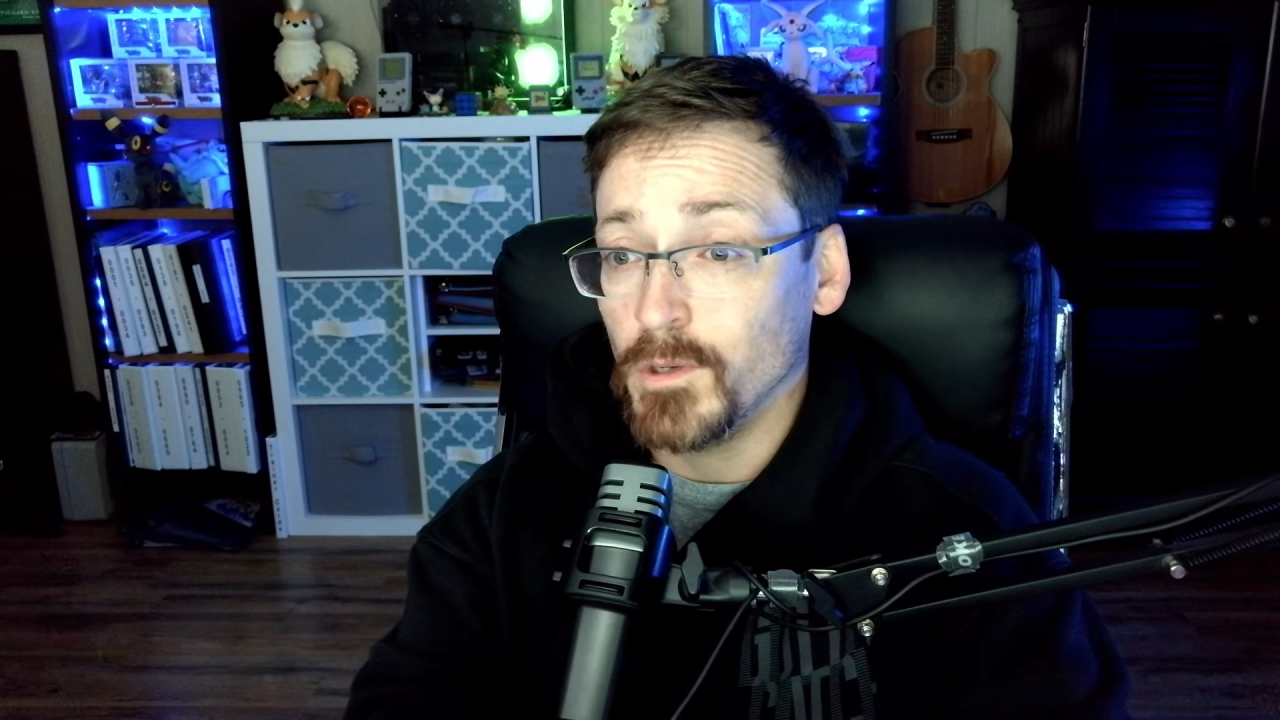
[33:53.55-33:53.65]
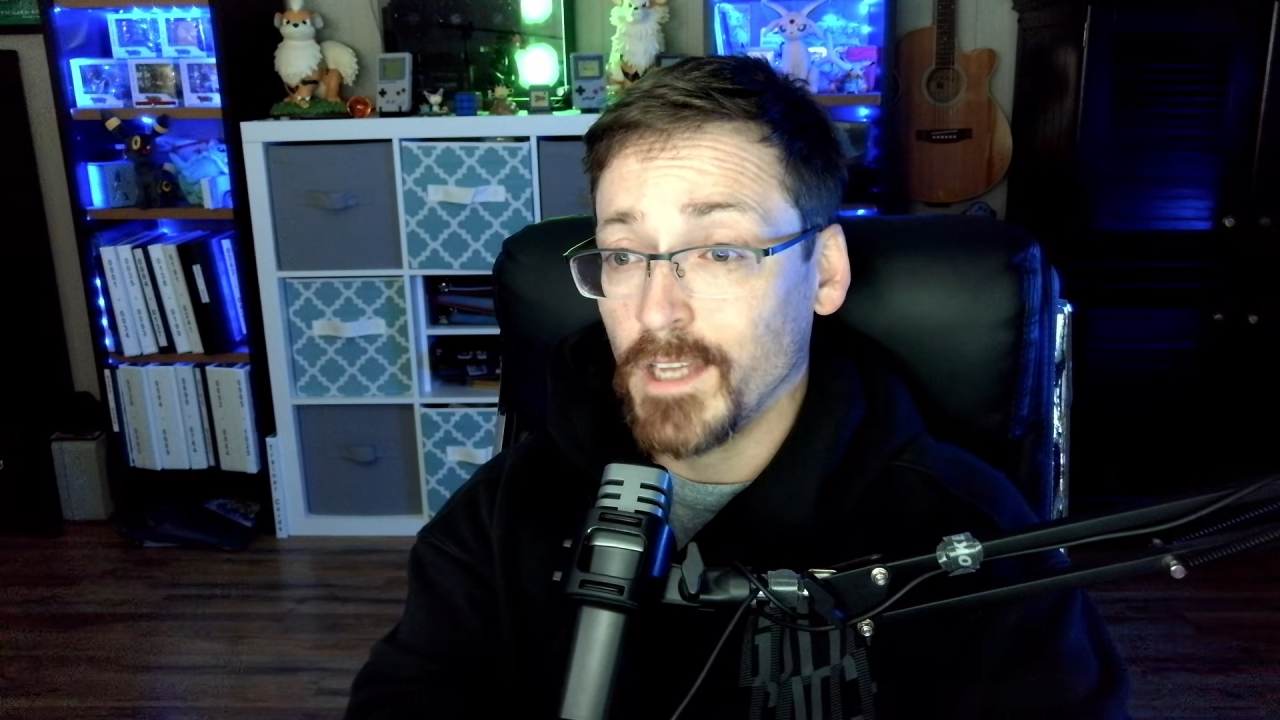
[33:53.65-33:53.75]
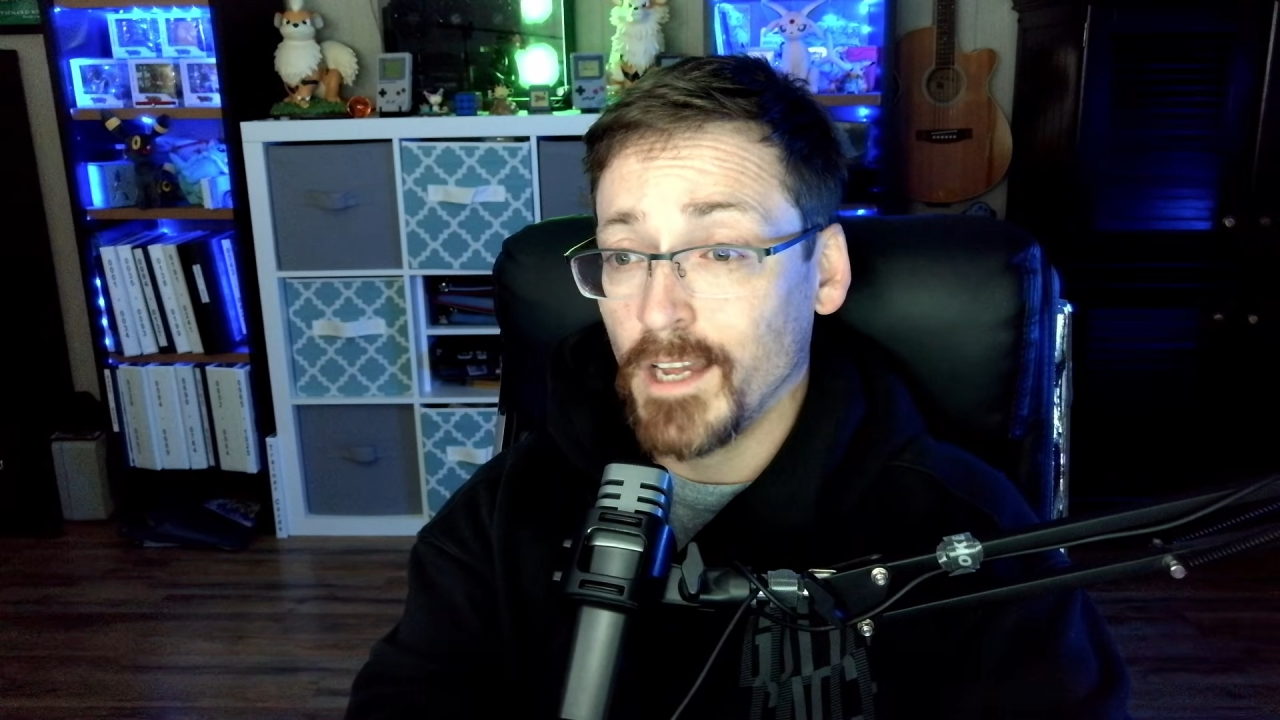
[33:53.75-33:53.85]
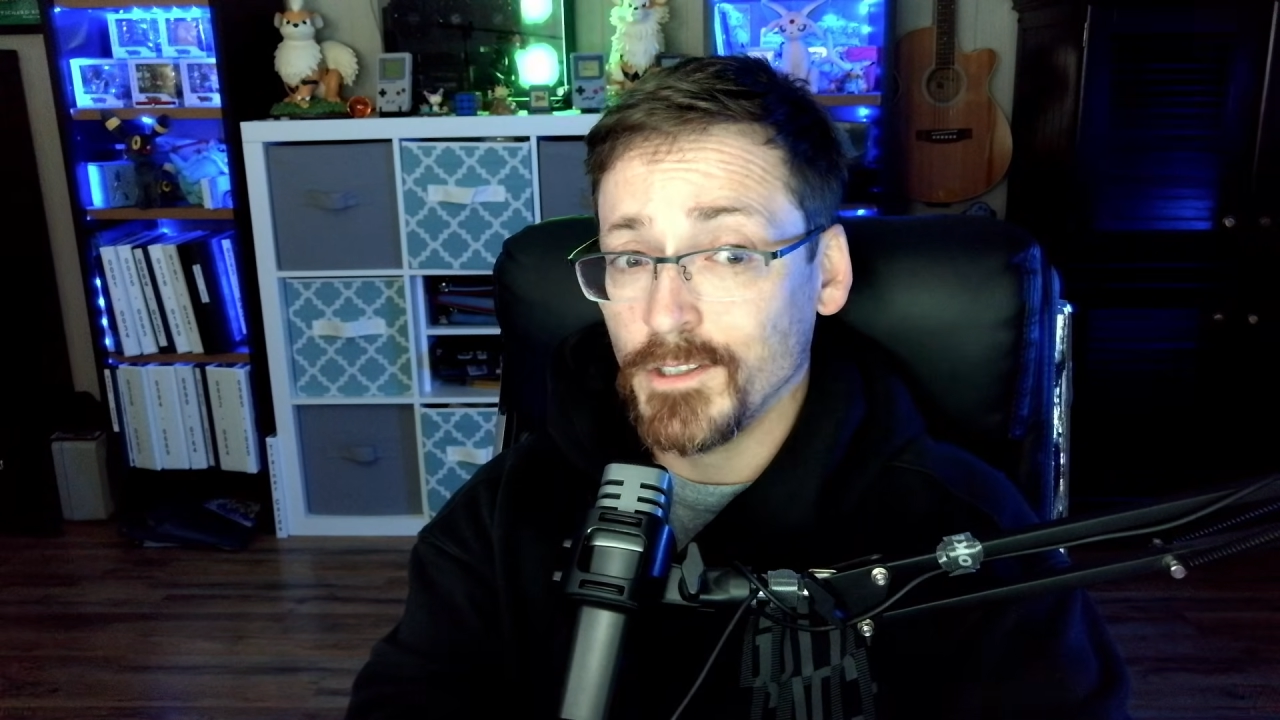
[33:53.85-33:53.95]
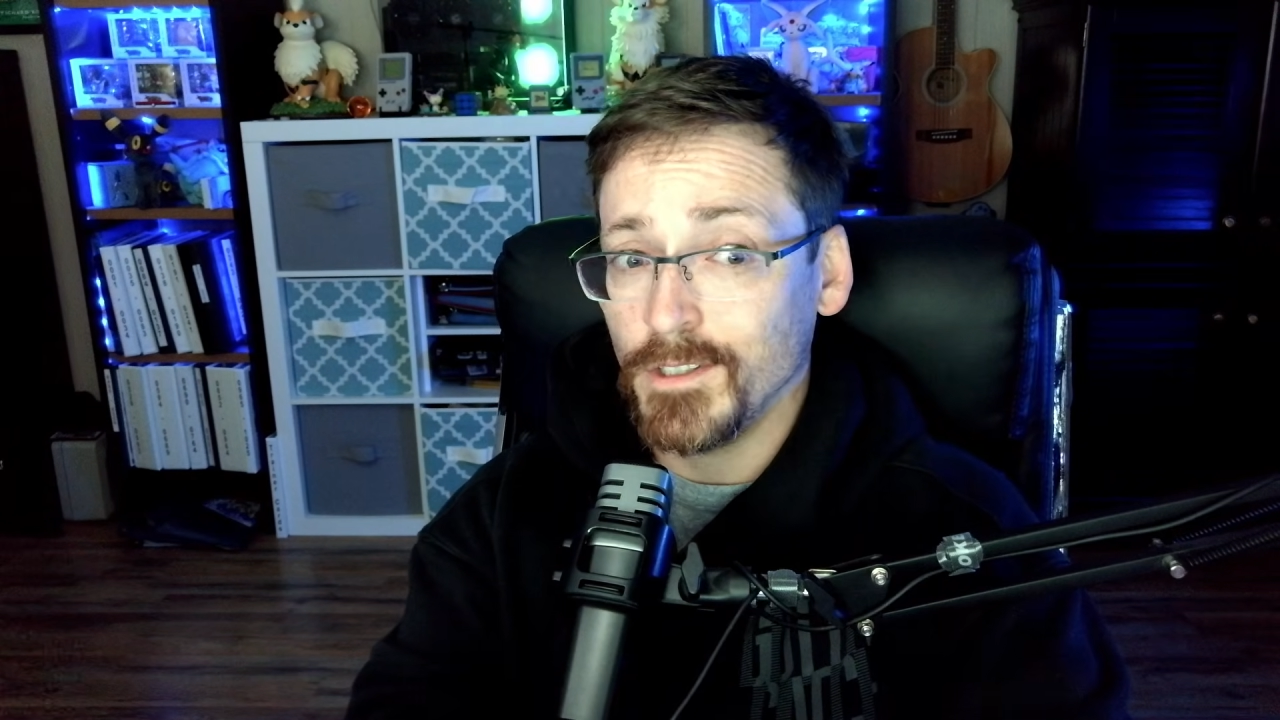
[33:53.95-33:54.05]
a
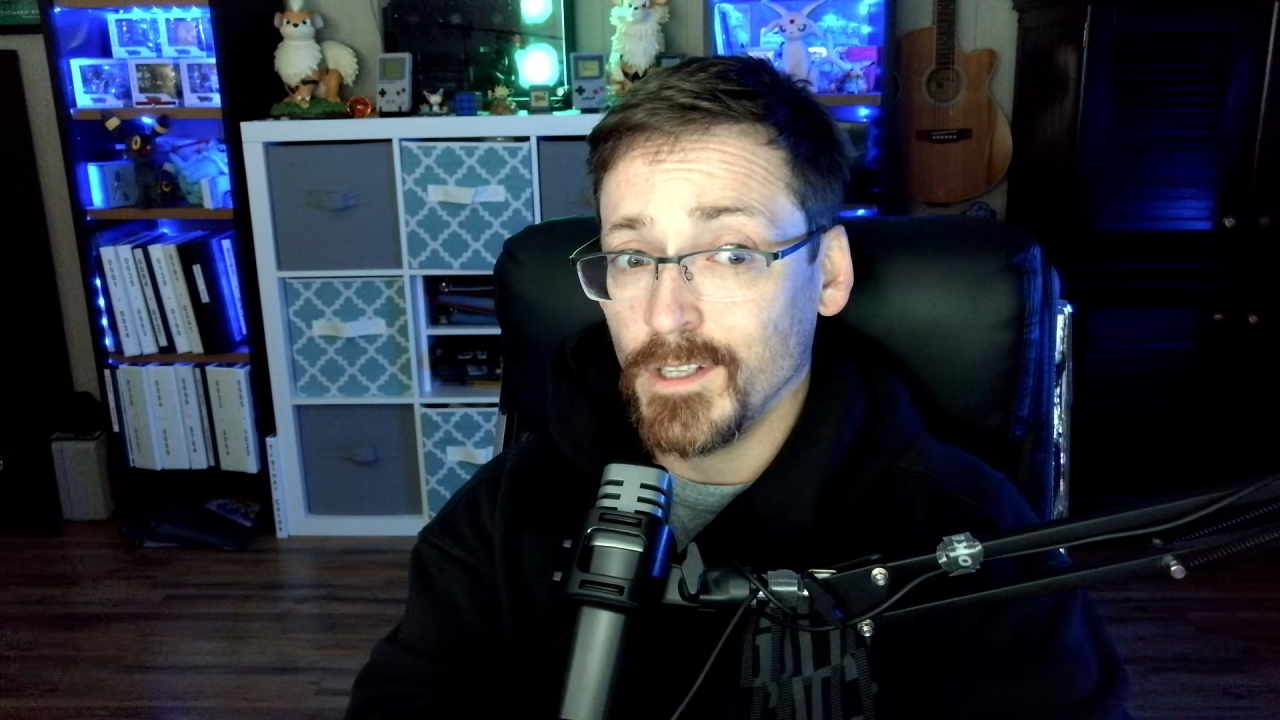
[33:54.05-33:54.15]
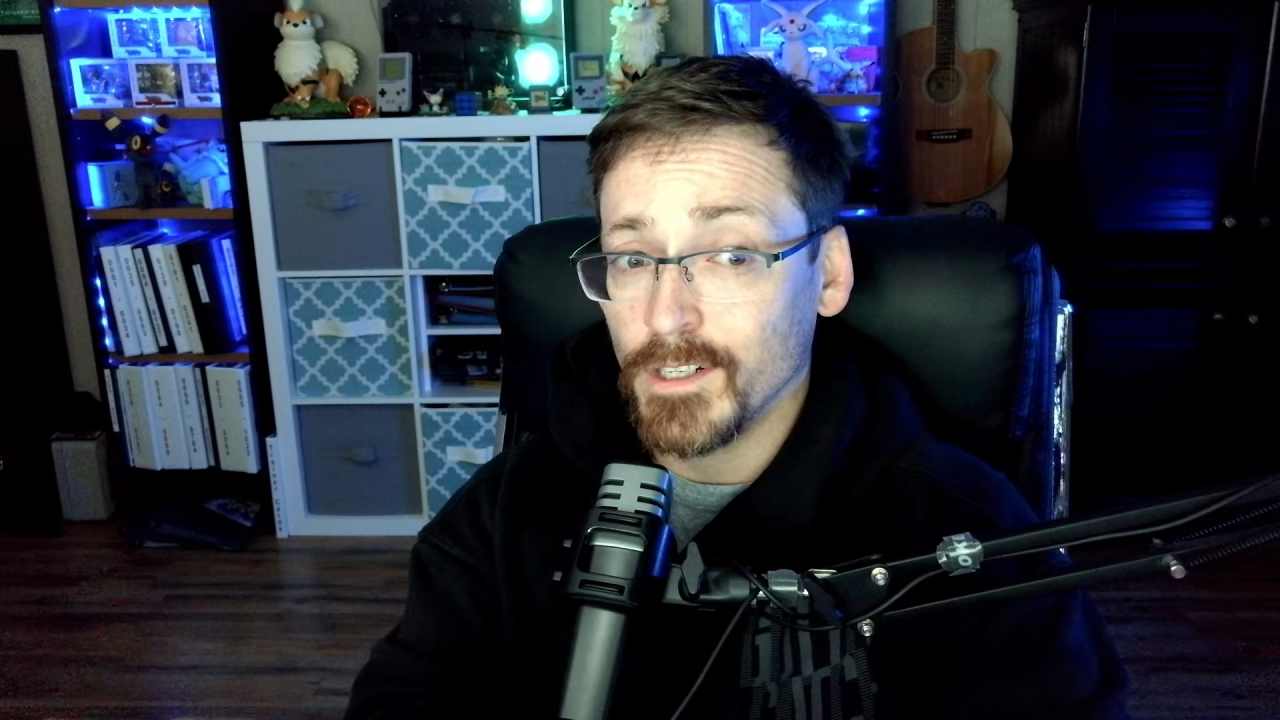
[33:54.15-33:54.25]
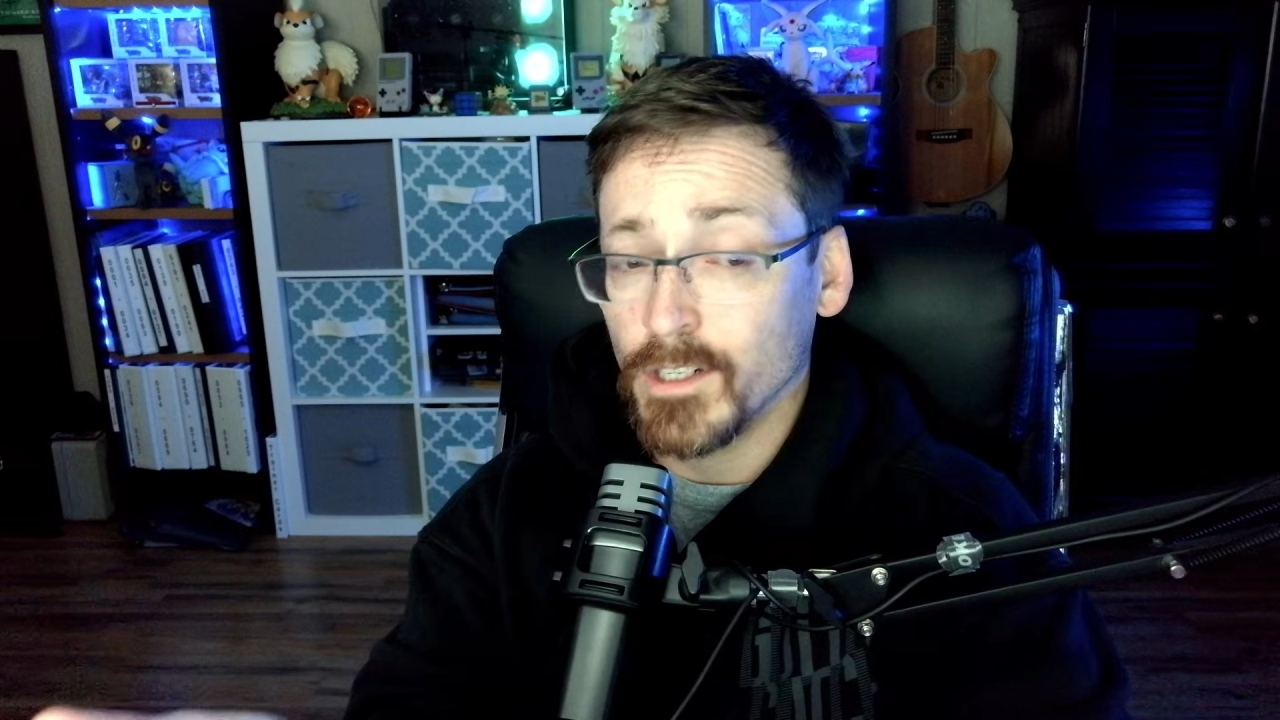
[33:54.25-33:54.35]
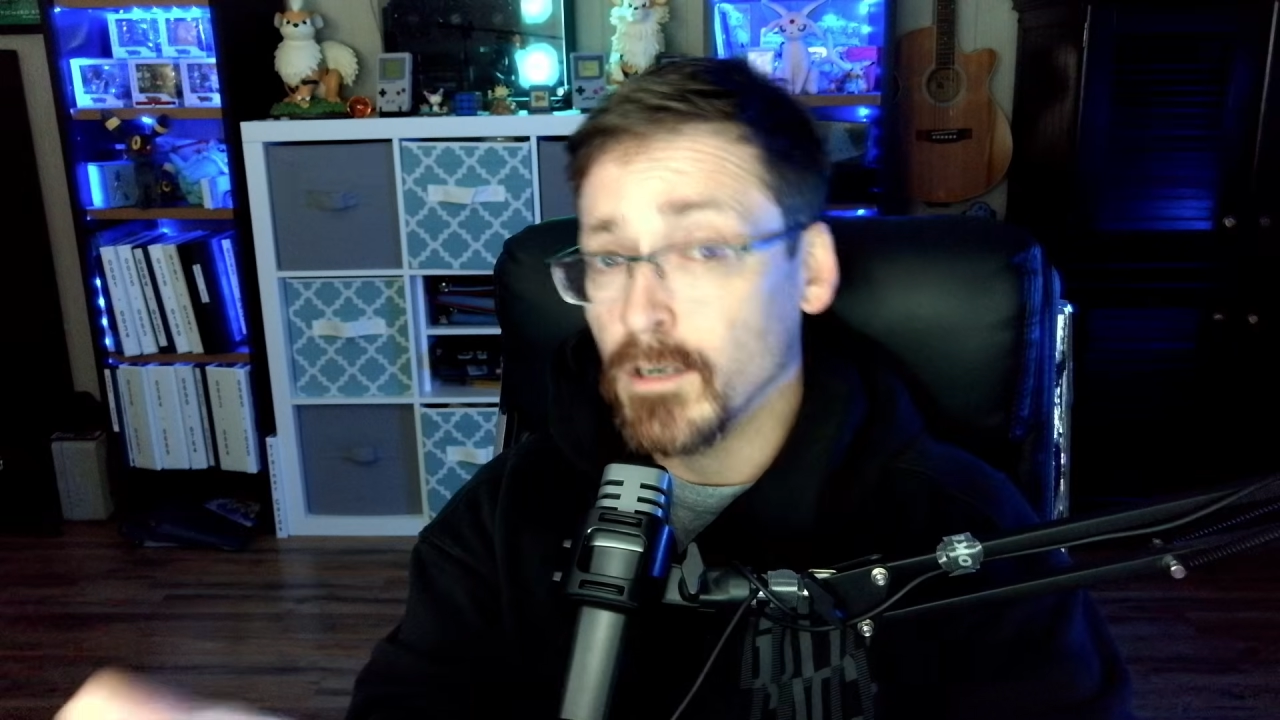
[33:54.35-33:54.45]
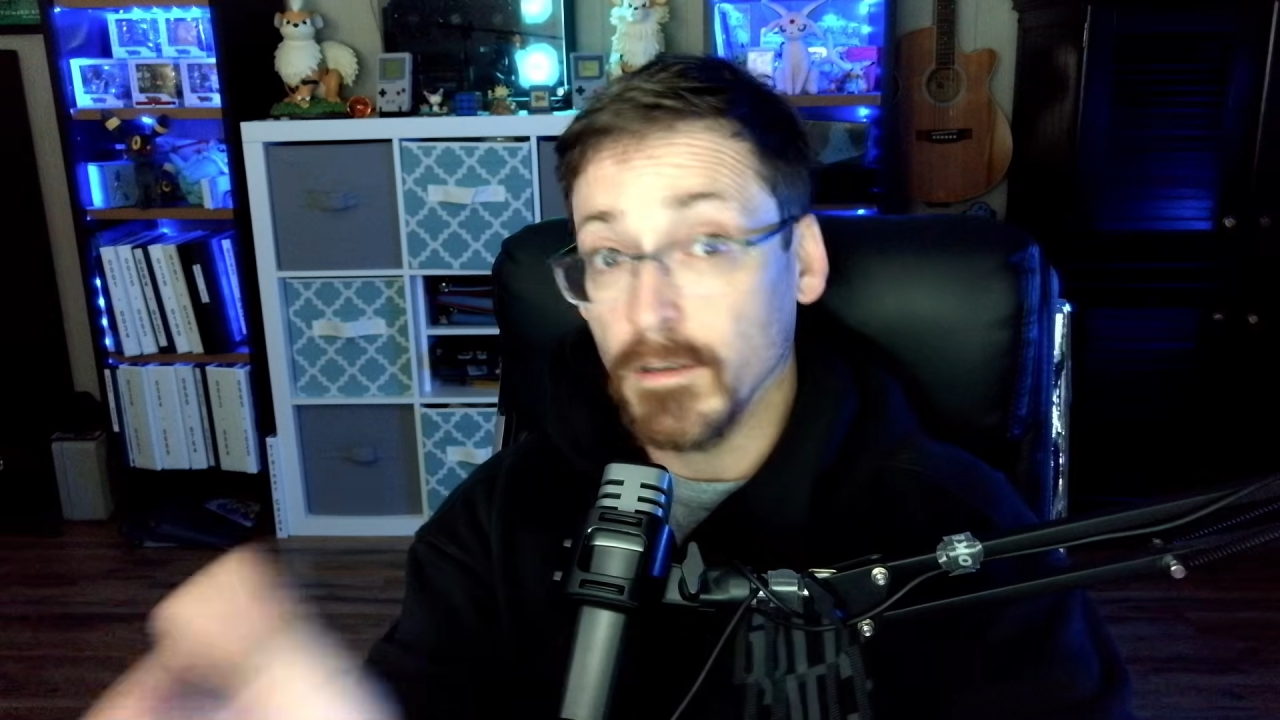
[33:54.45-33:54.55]

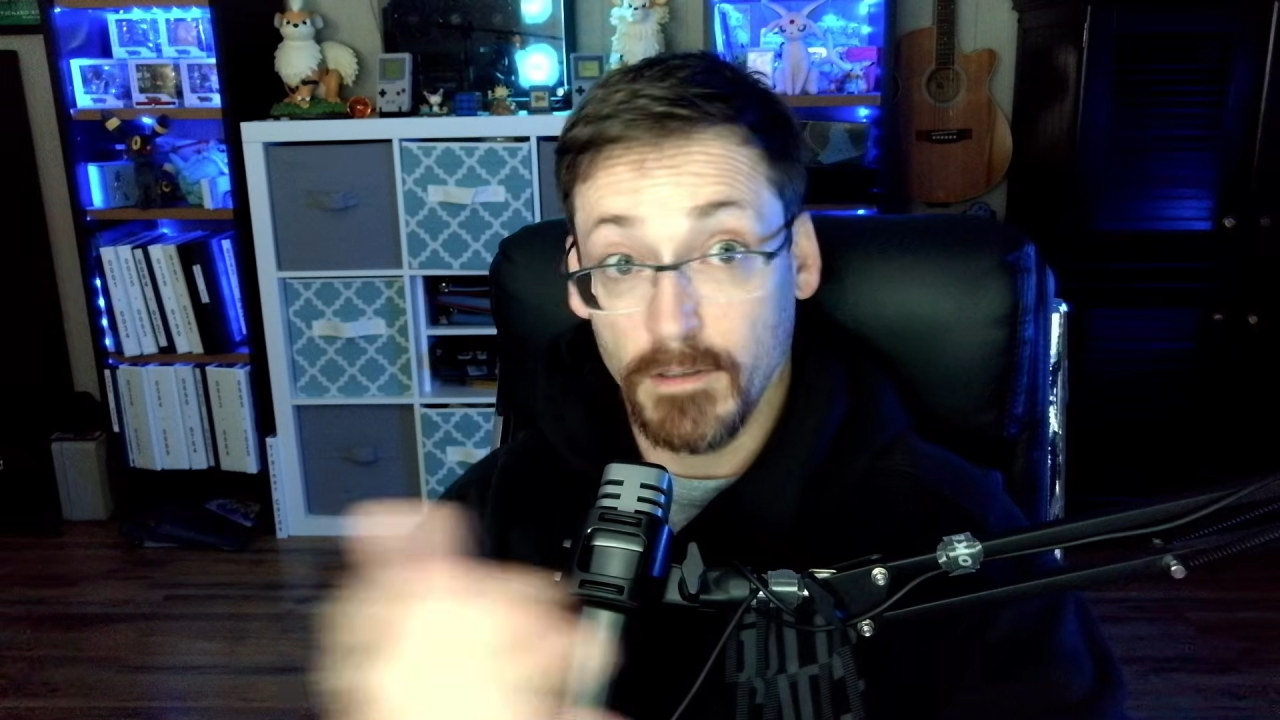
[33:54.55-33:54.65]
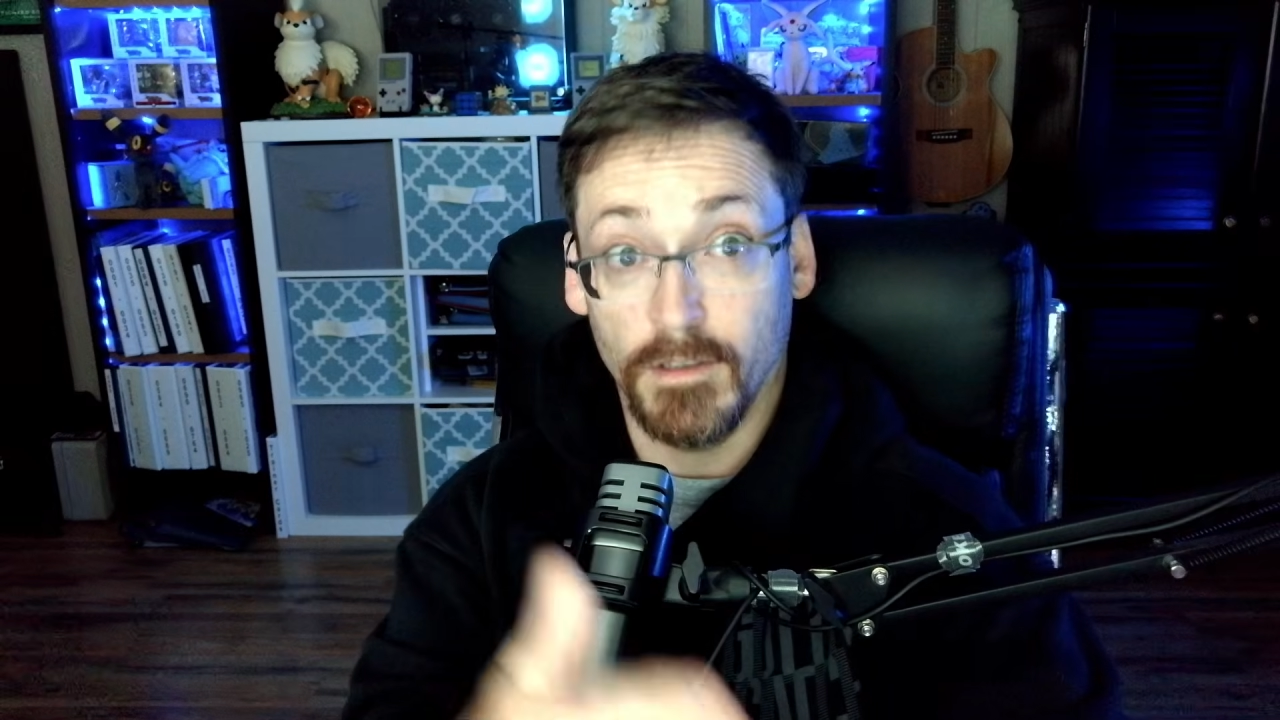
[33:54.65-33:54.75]
calculator